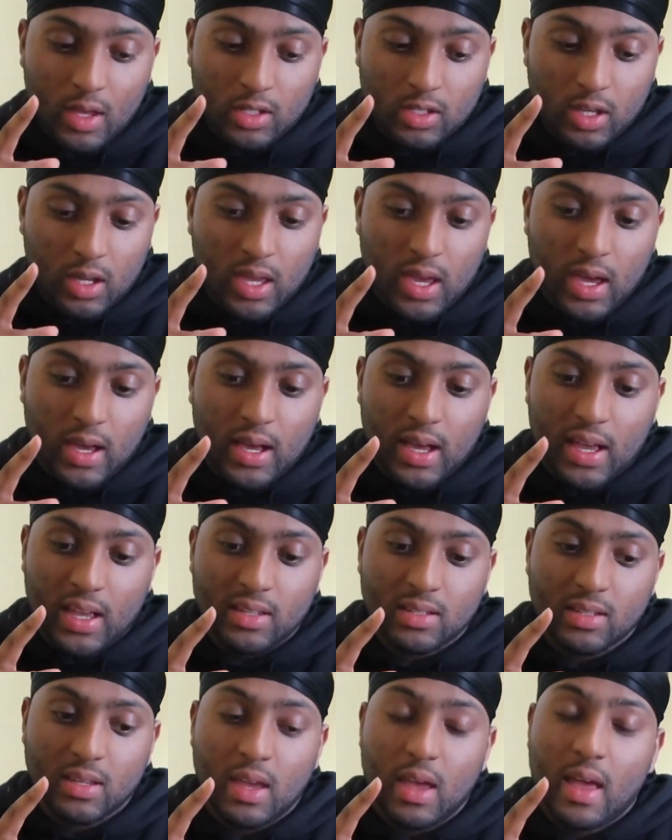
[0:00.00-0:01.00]
So yeah
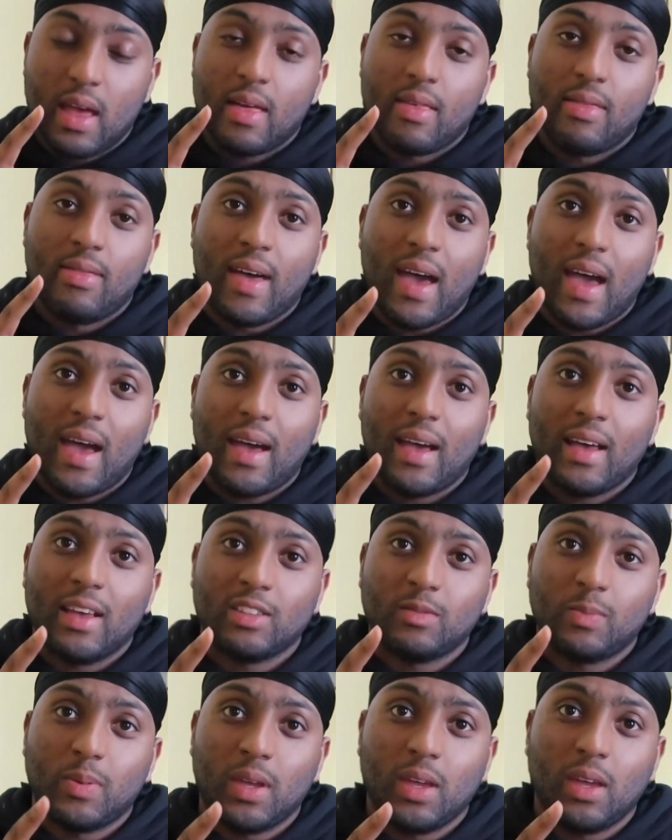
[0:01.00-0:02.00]
guys, that
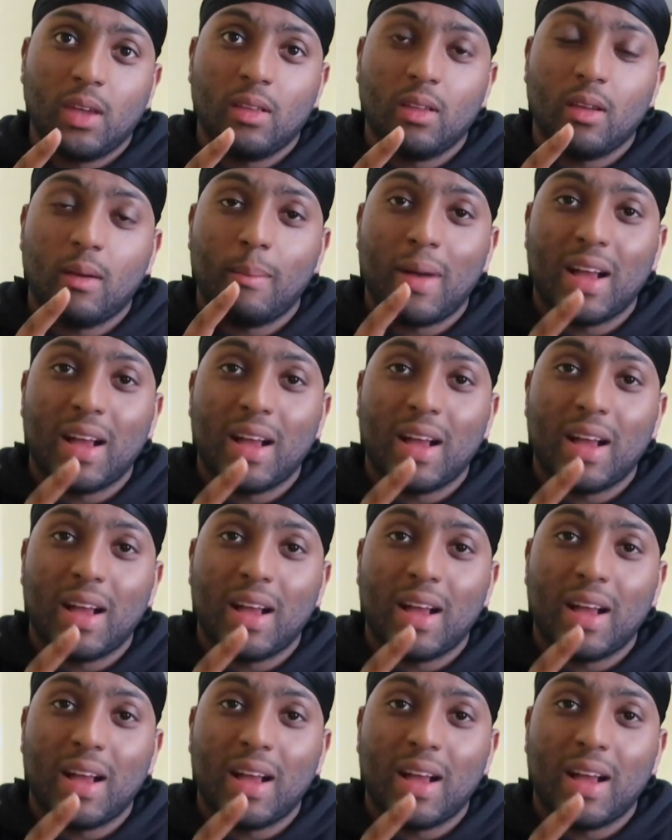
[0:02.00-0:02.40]
has been